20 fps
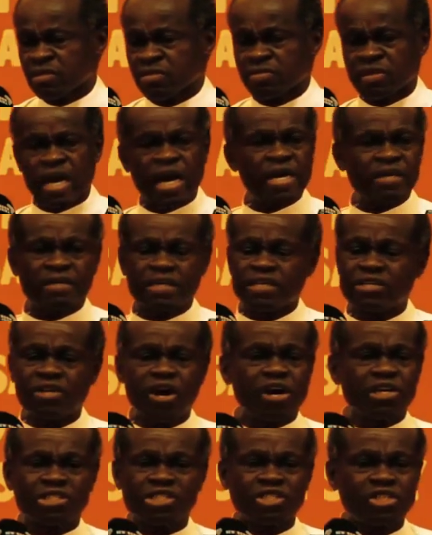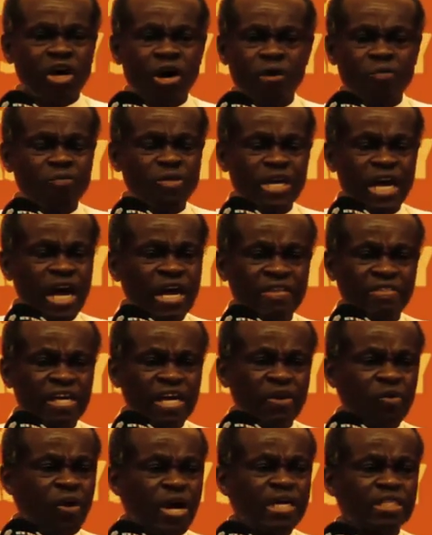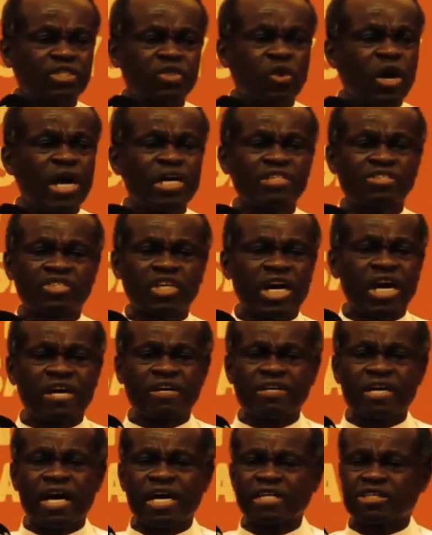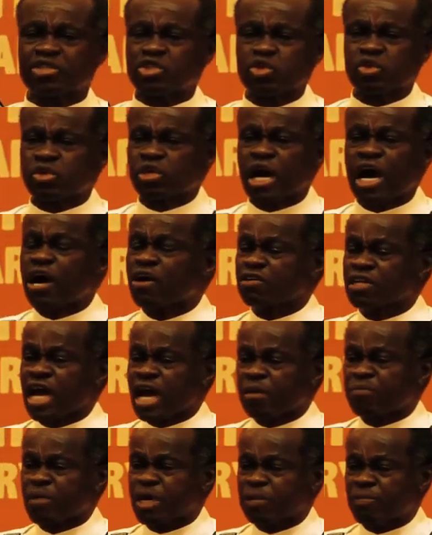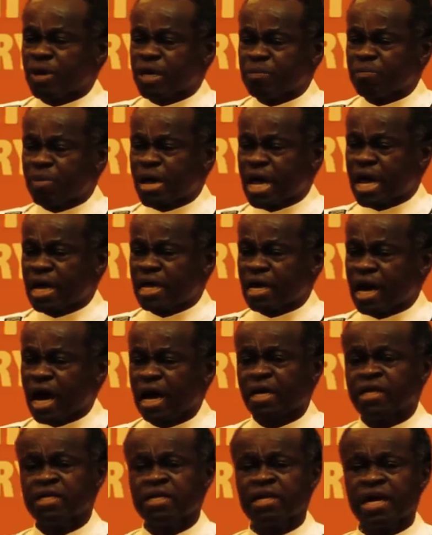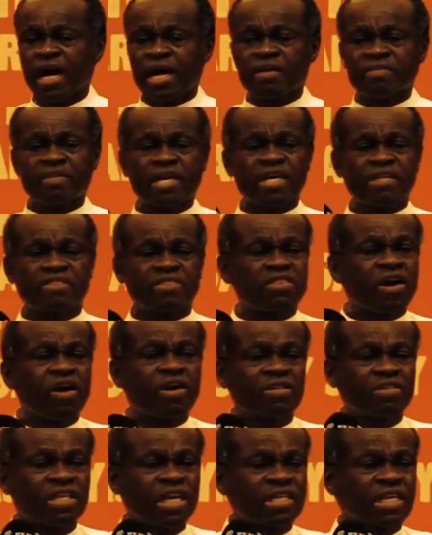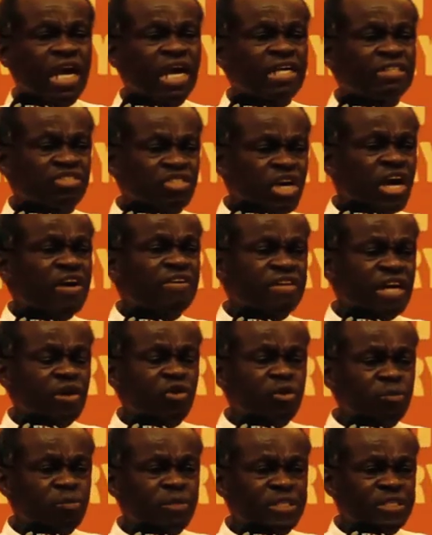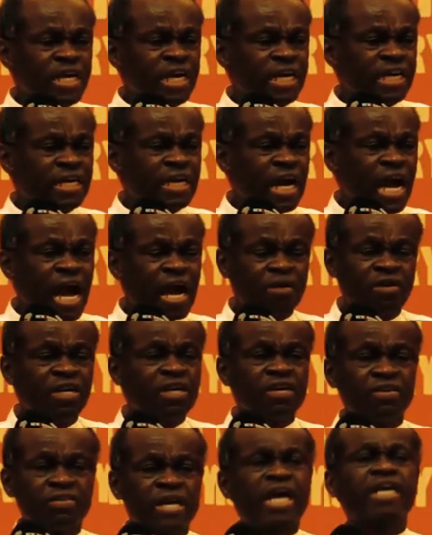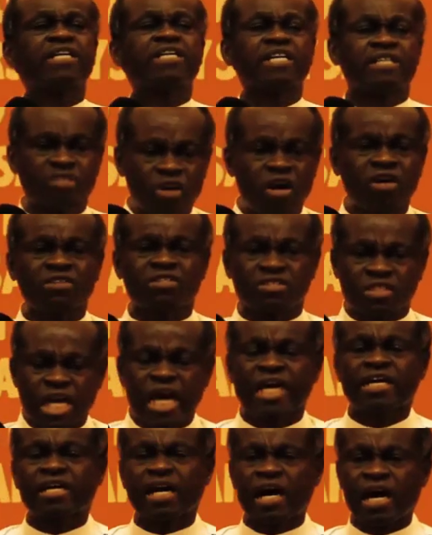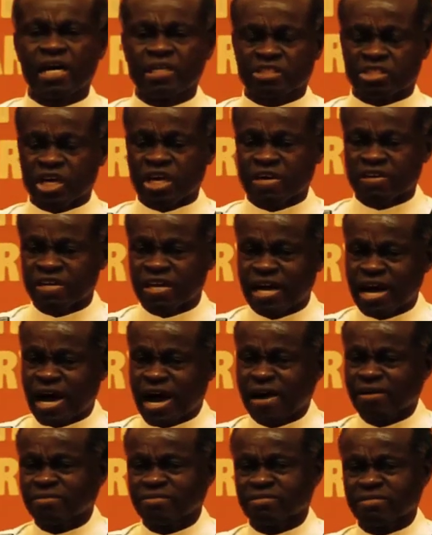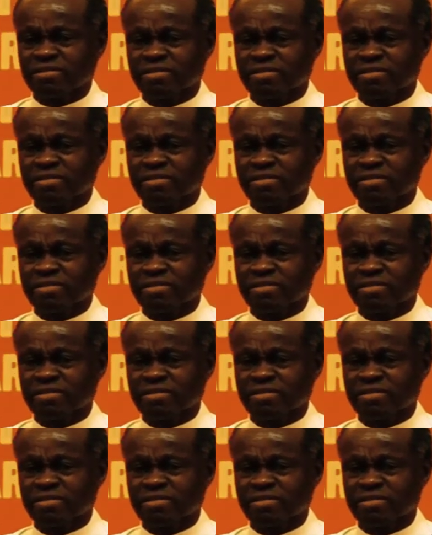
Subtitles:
They did not stop there. They went to Algeria and took out Ahmed Ben Bella, and they thought that Algeria would be taken out. They did not take Algeria out.